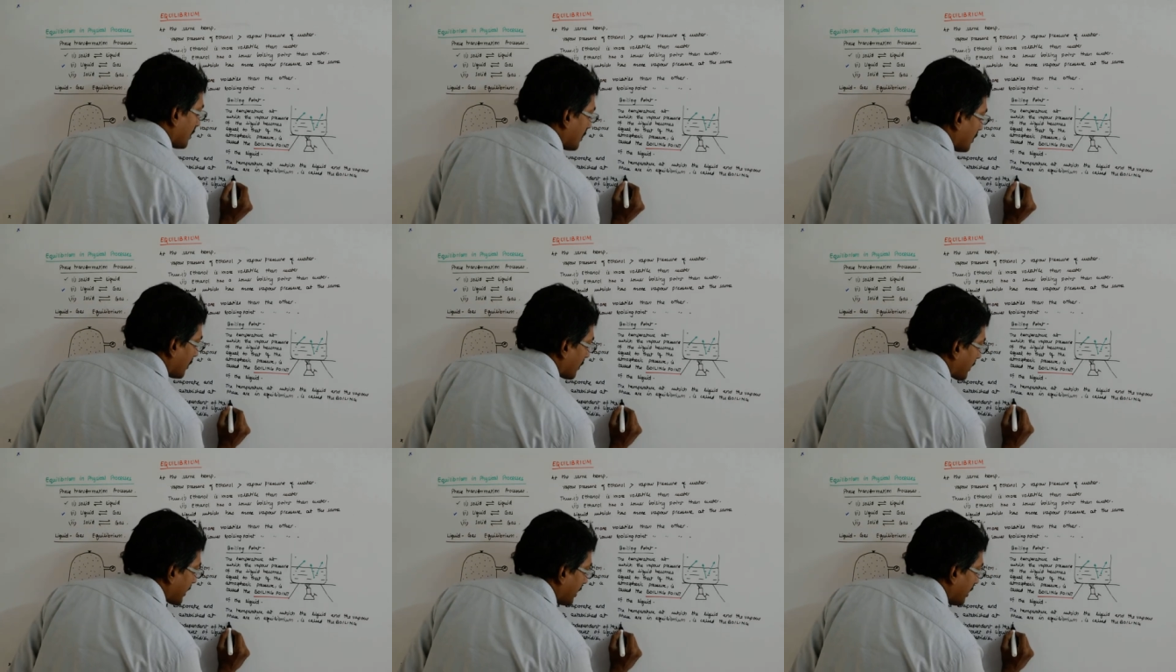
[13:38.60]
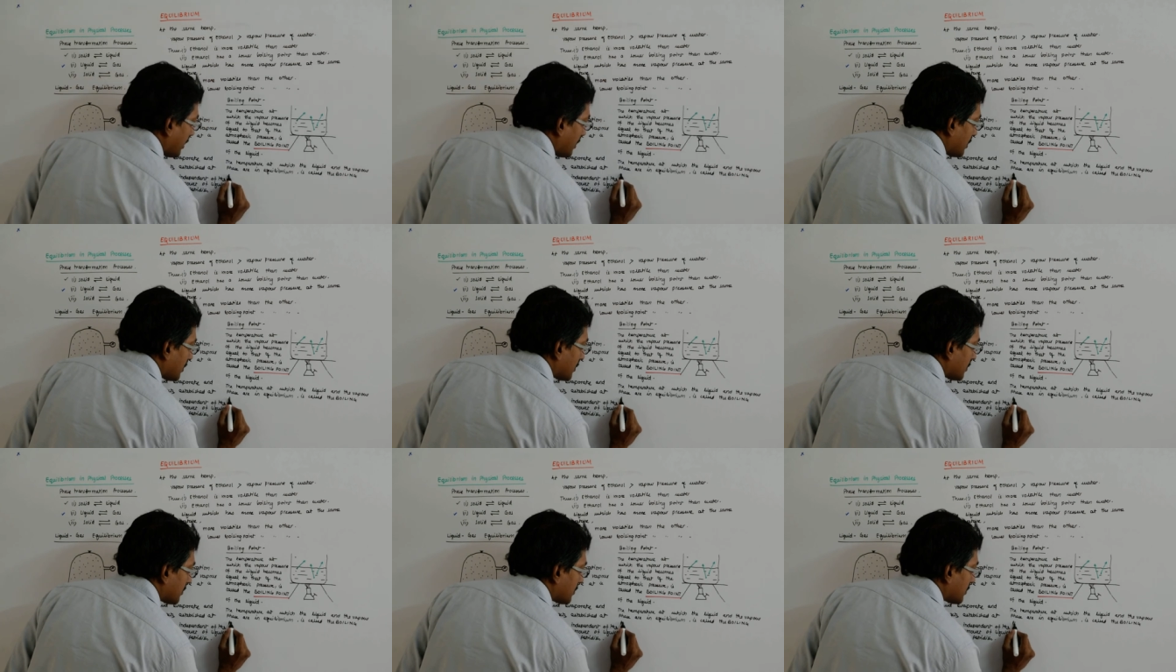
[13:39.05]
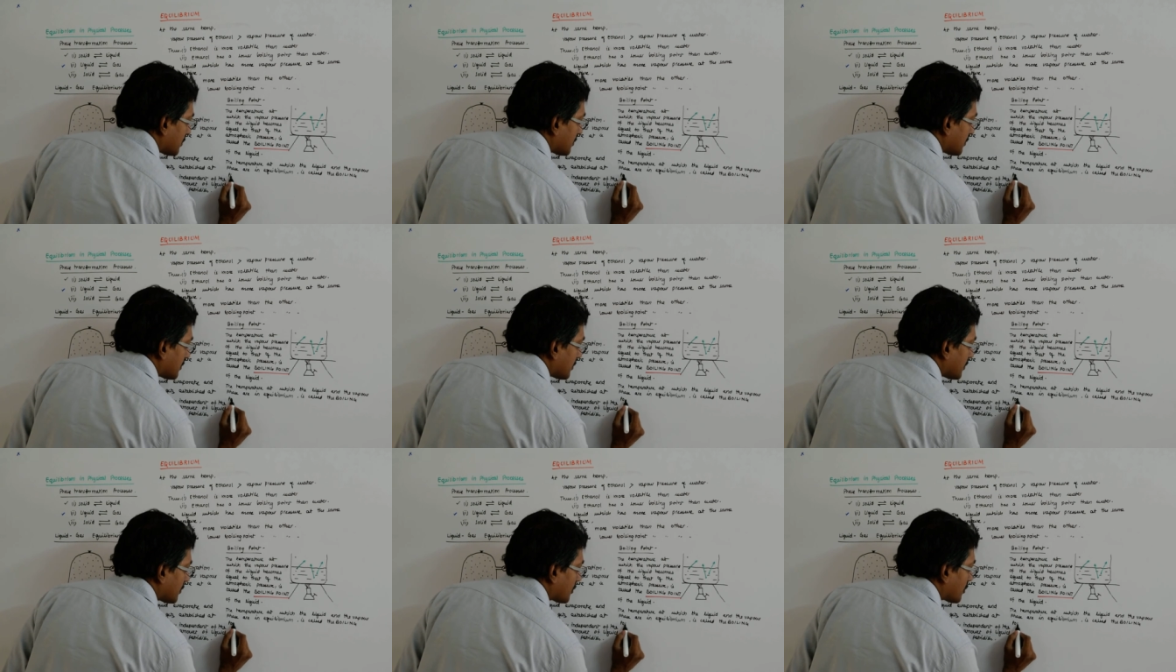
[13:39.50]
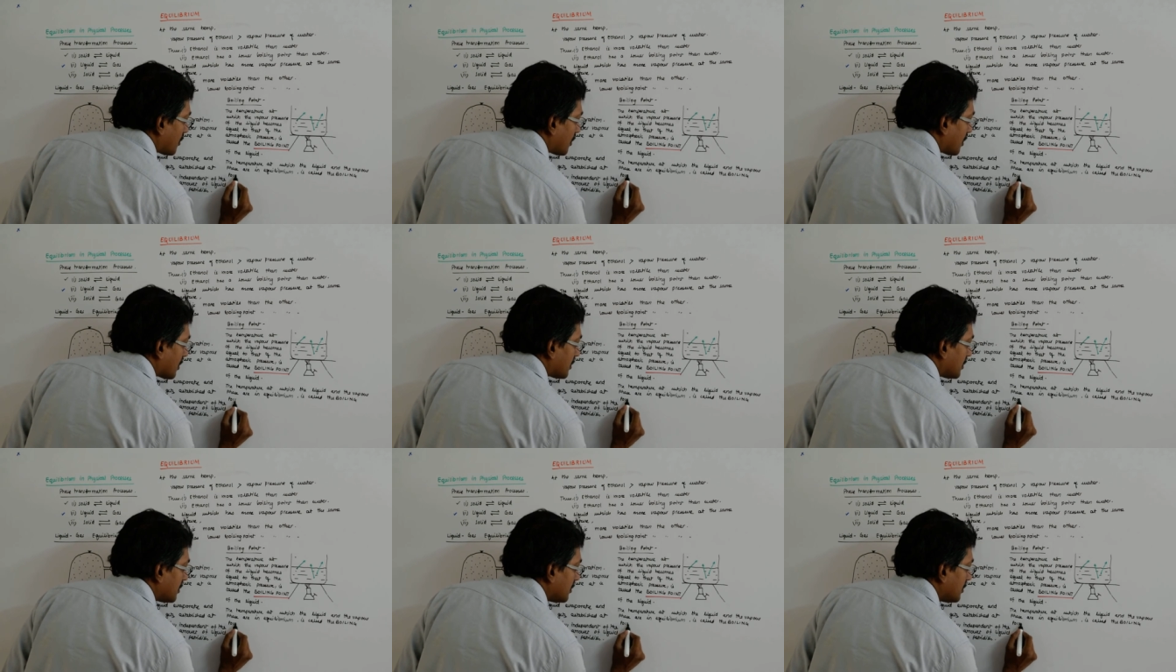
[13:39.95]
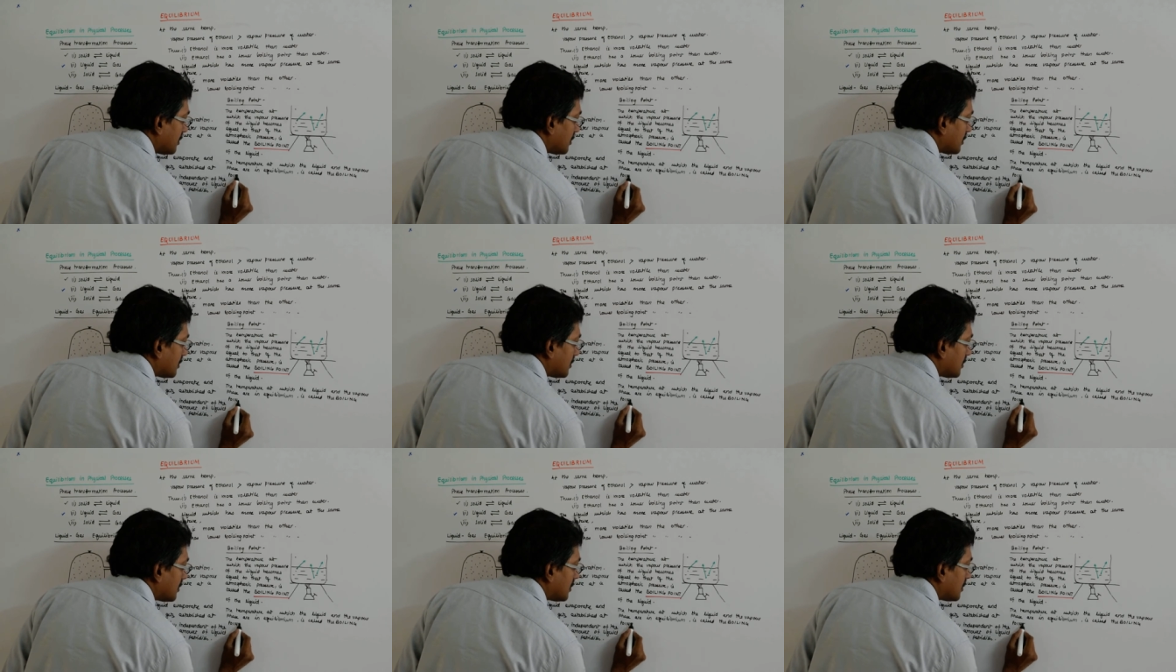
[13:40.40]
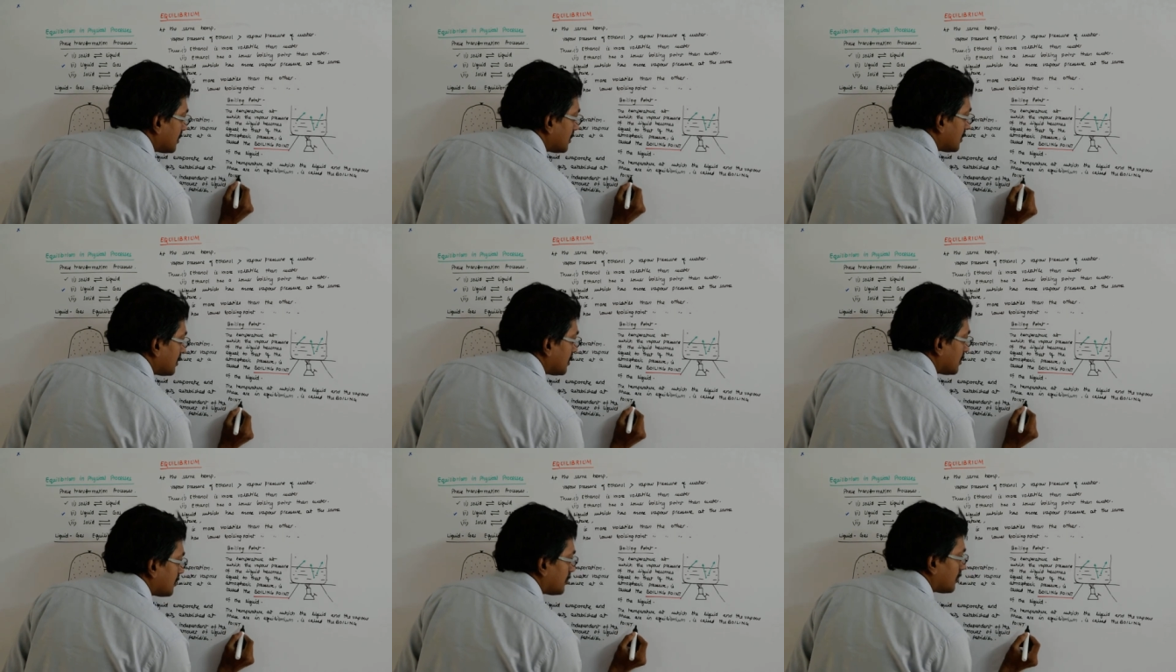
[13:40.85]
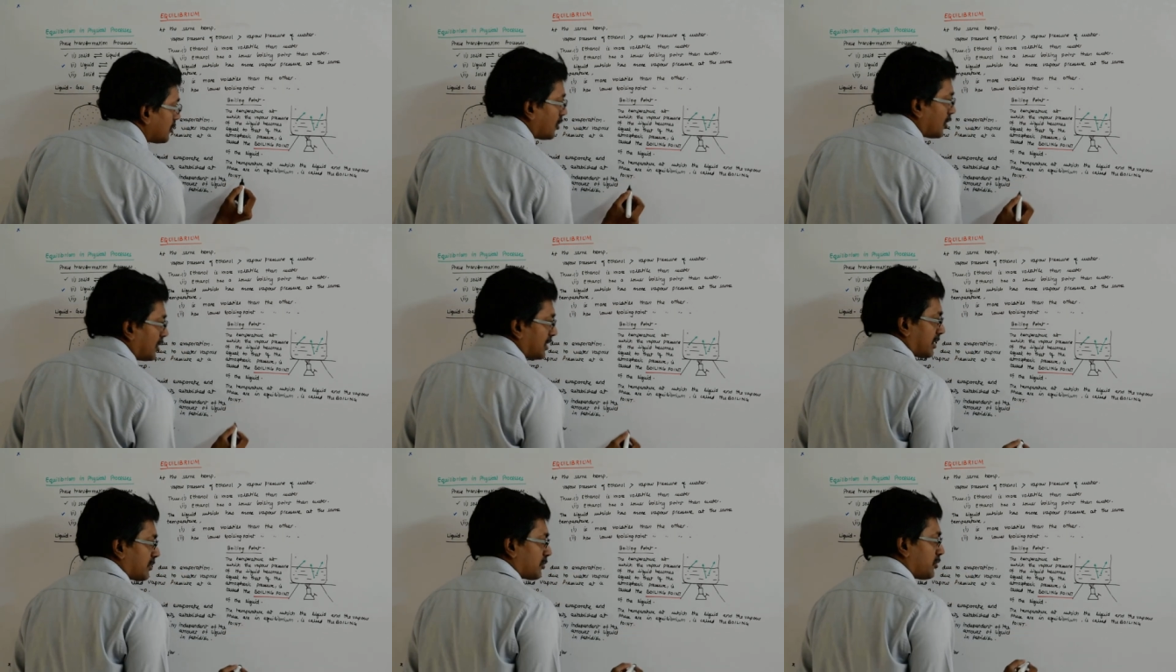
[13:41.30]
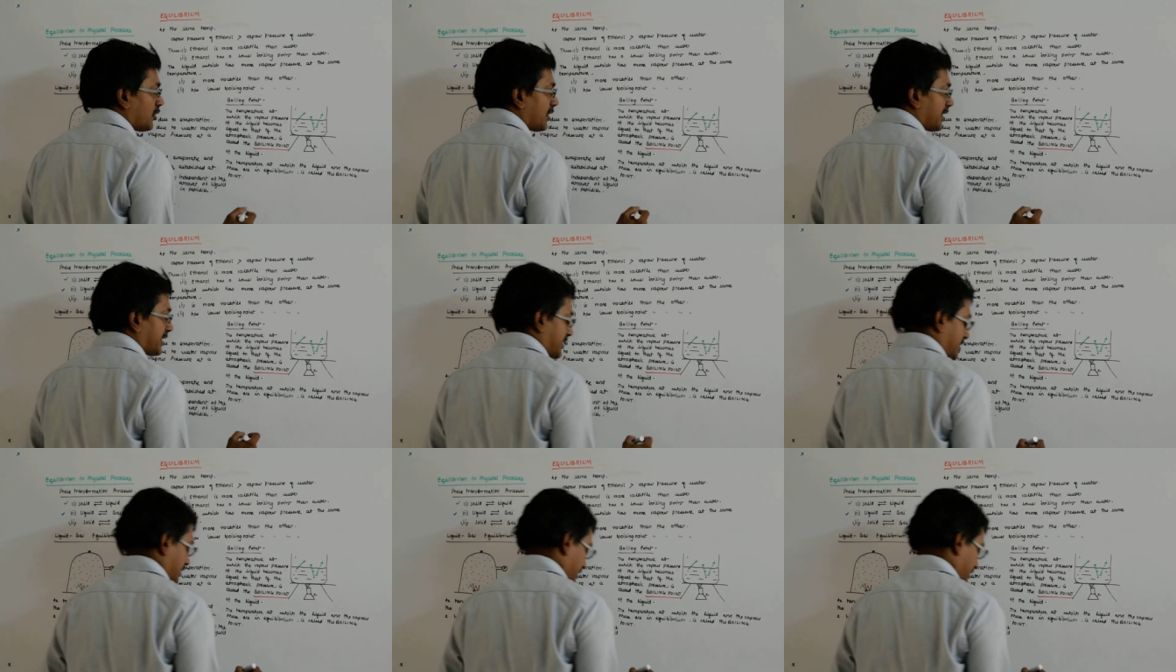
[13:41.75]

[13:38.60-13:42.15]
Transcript: Okay, it's called the boiling point.